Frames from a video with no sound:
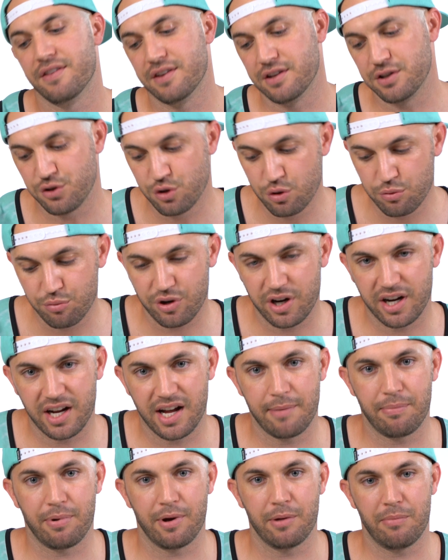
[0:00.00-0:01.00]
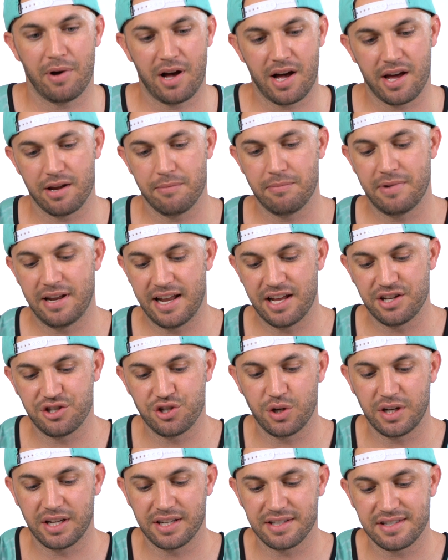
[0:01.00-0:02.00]
the zoom ring up on bottom, and
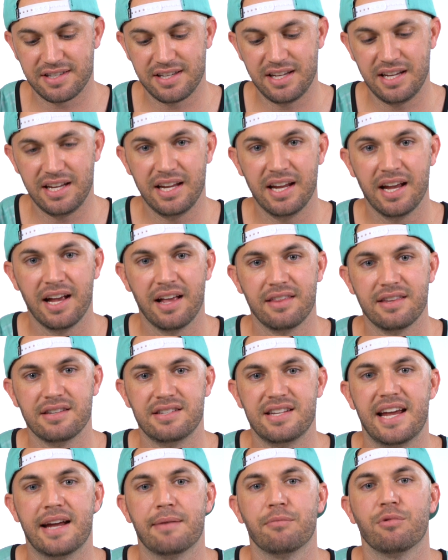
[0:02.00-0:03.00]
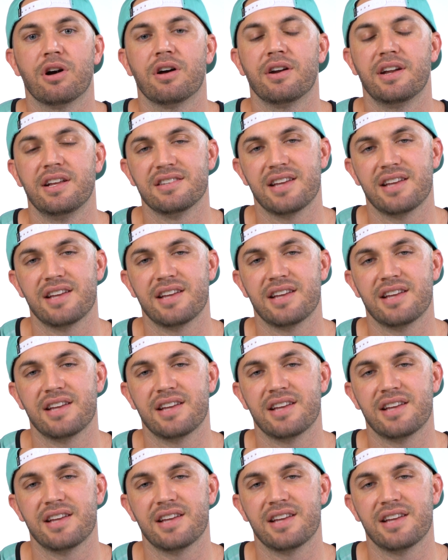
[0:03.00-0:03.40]
as you can see, the Tamron